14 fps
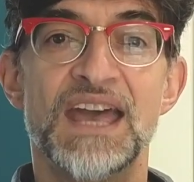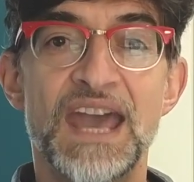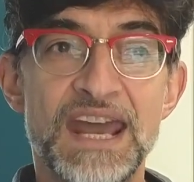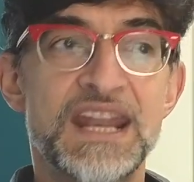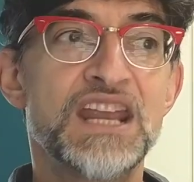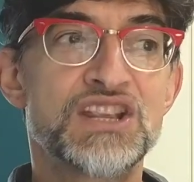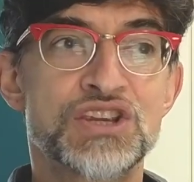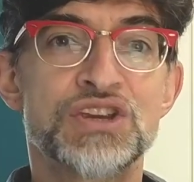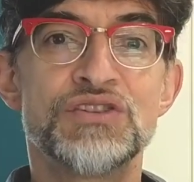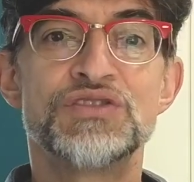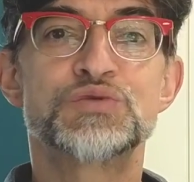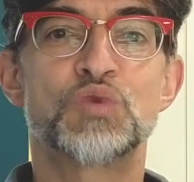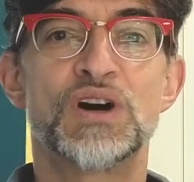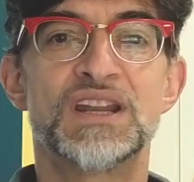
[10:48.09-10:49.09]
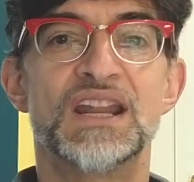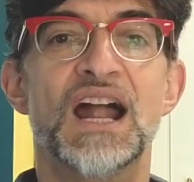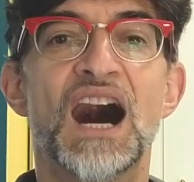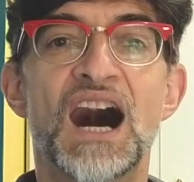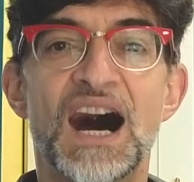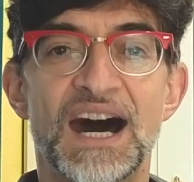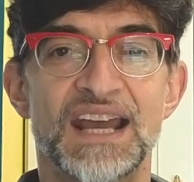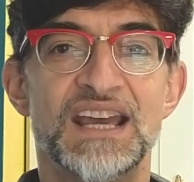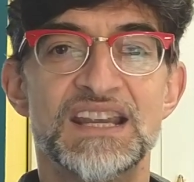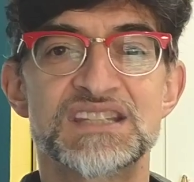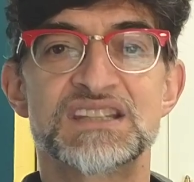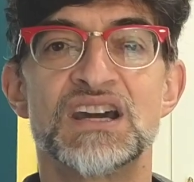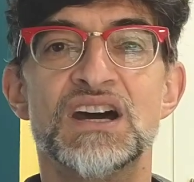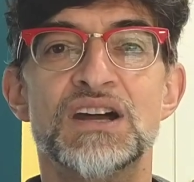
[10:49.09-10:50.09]
82 is one of the
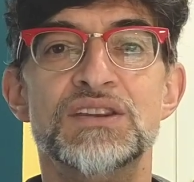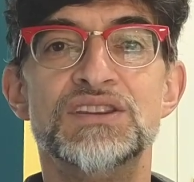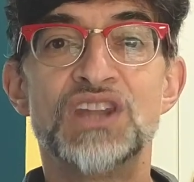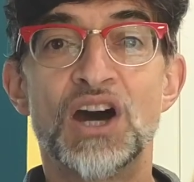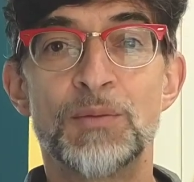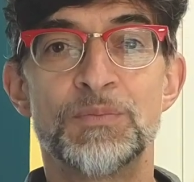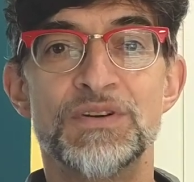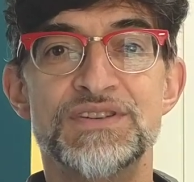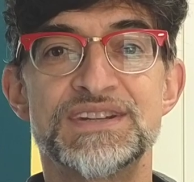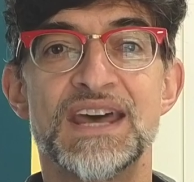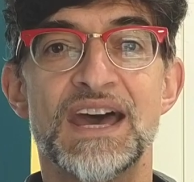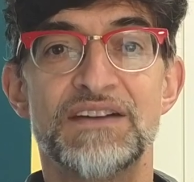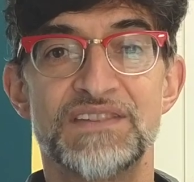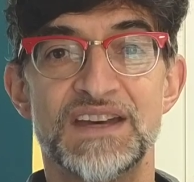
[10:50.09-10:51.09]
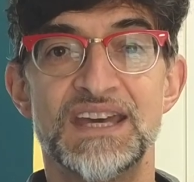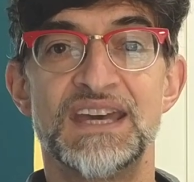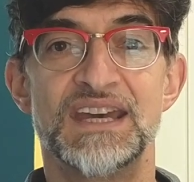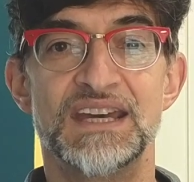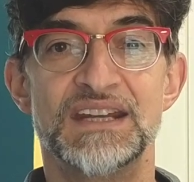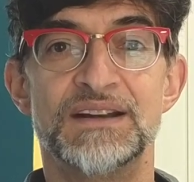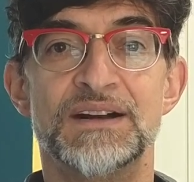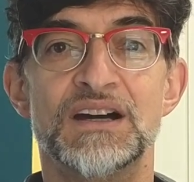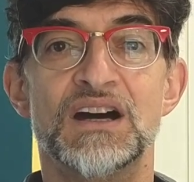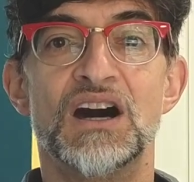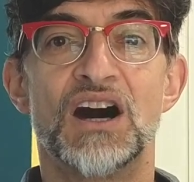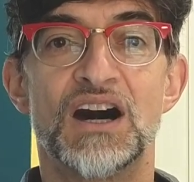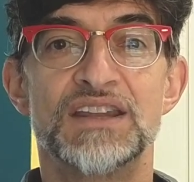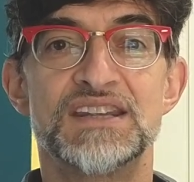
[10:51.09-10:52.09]
highest numbers ever hit
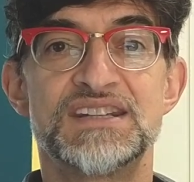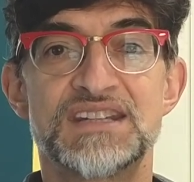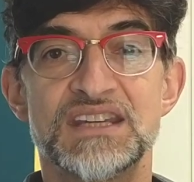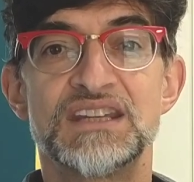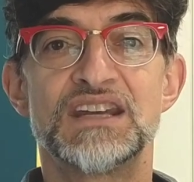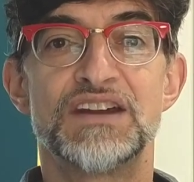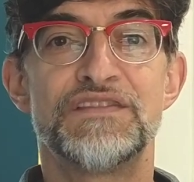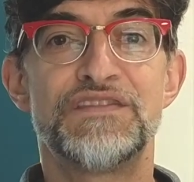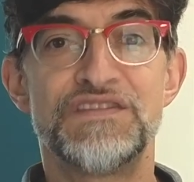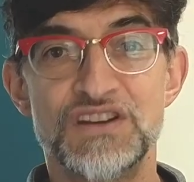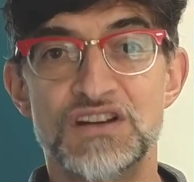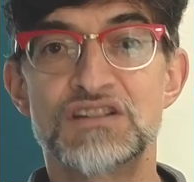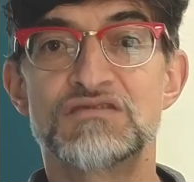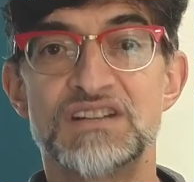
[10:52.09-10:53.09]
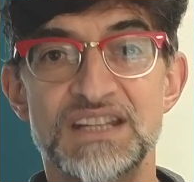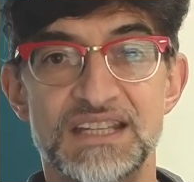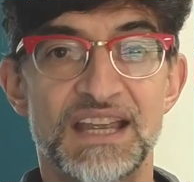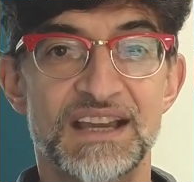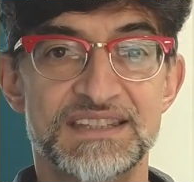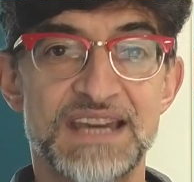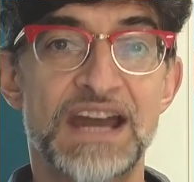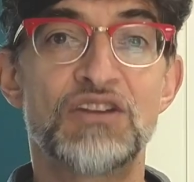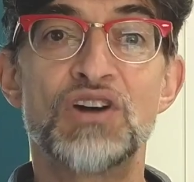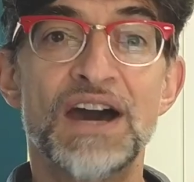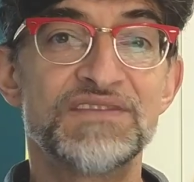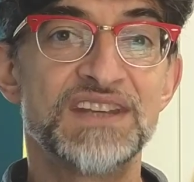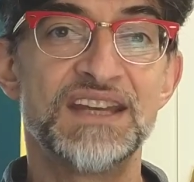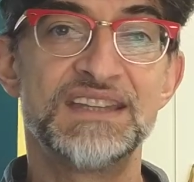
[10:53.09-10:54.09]
on the CNN Fear Greed Index. I
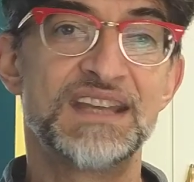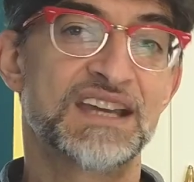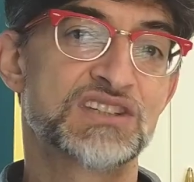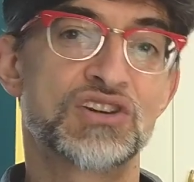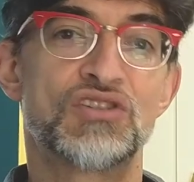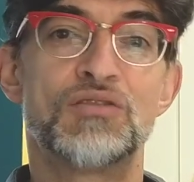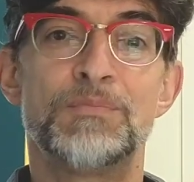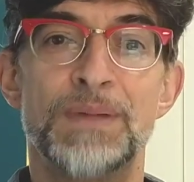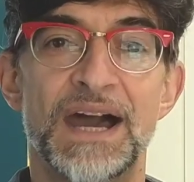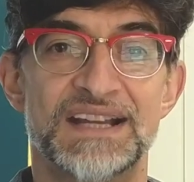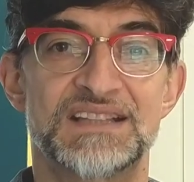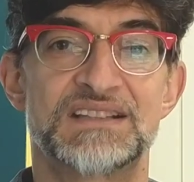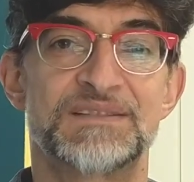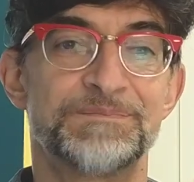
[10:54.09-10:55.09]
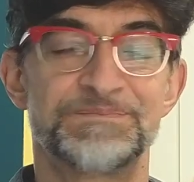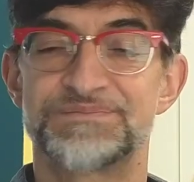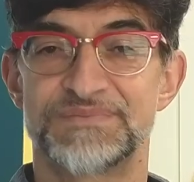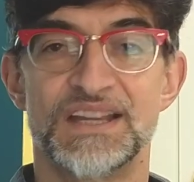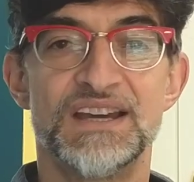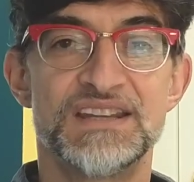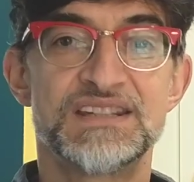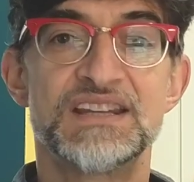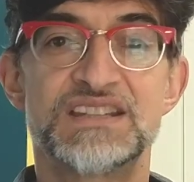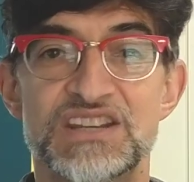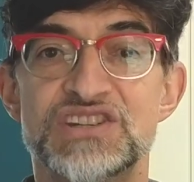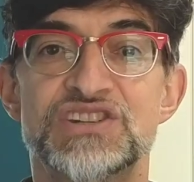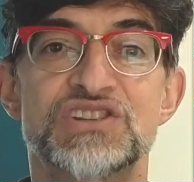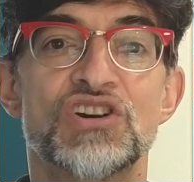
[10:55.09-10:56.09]
don't have the index going back since
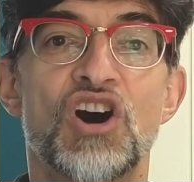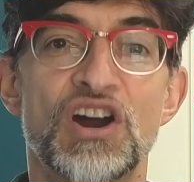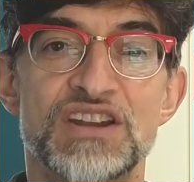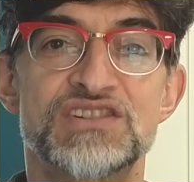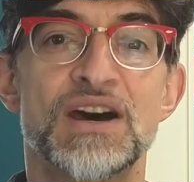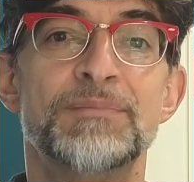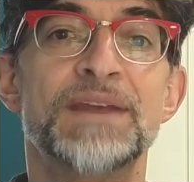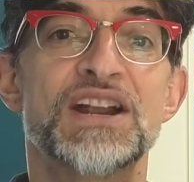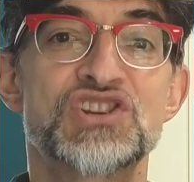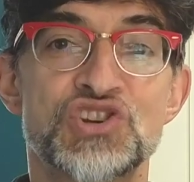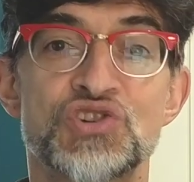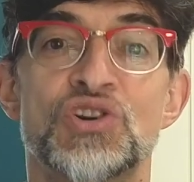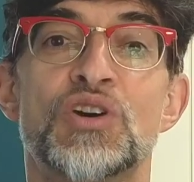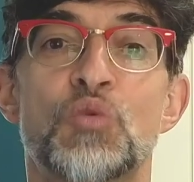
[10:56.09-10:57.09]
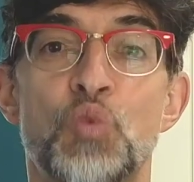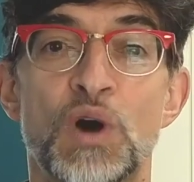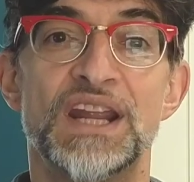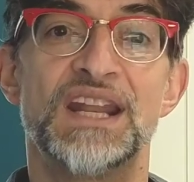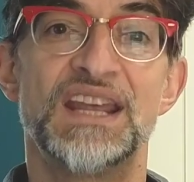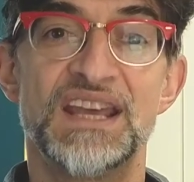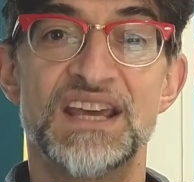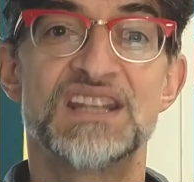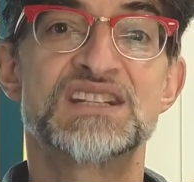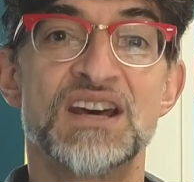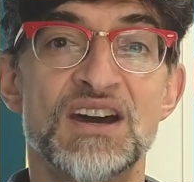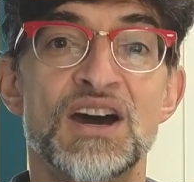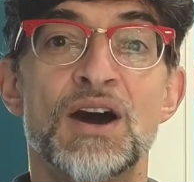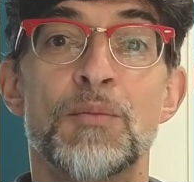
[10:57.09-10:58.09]
it started, so I'm not sure what it
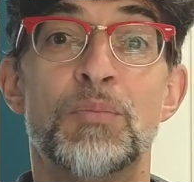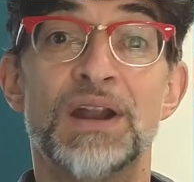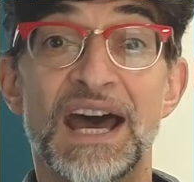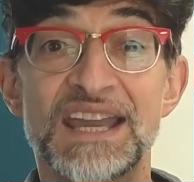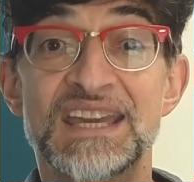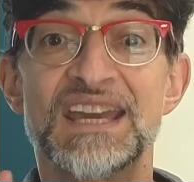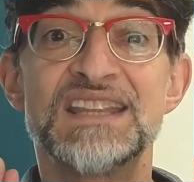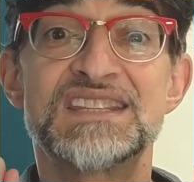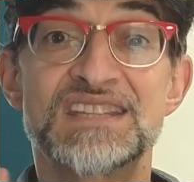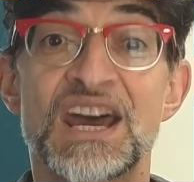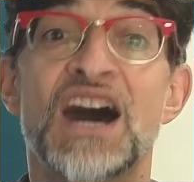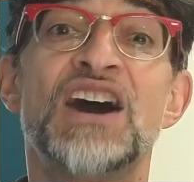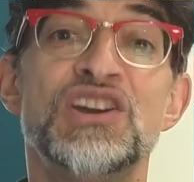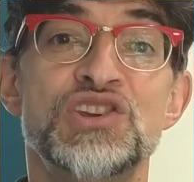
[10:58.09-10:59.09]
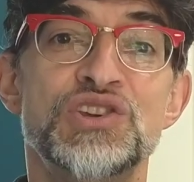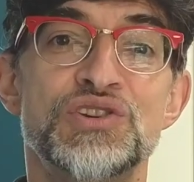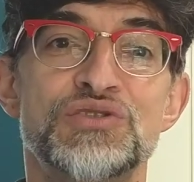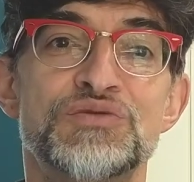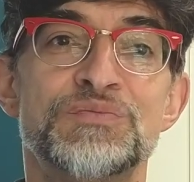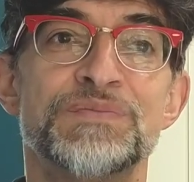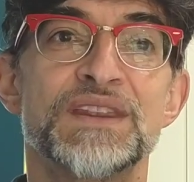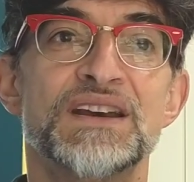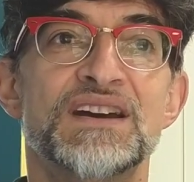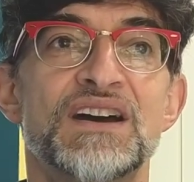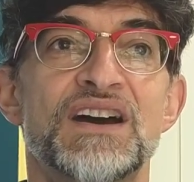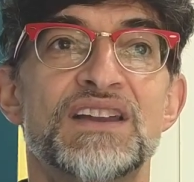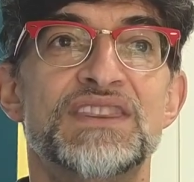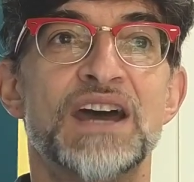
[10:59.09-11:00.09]
is, but I can tell you
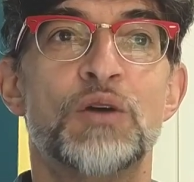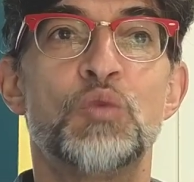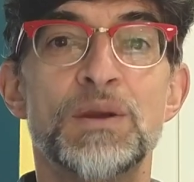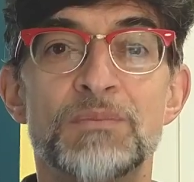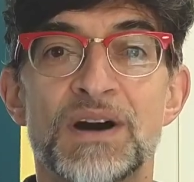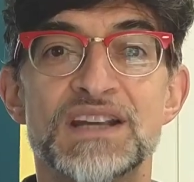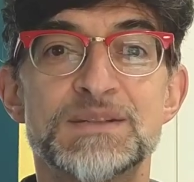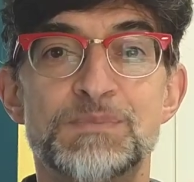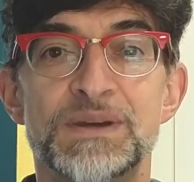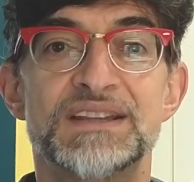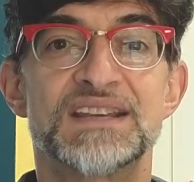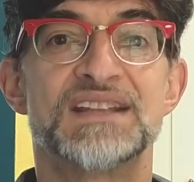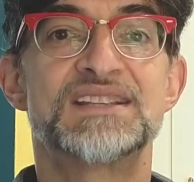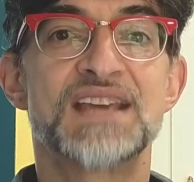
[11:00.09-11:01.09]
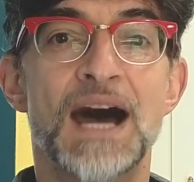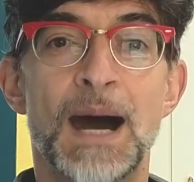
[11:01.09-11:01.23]
that we must be at the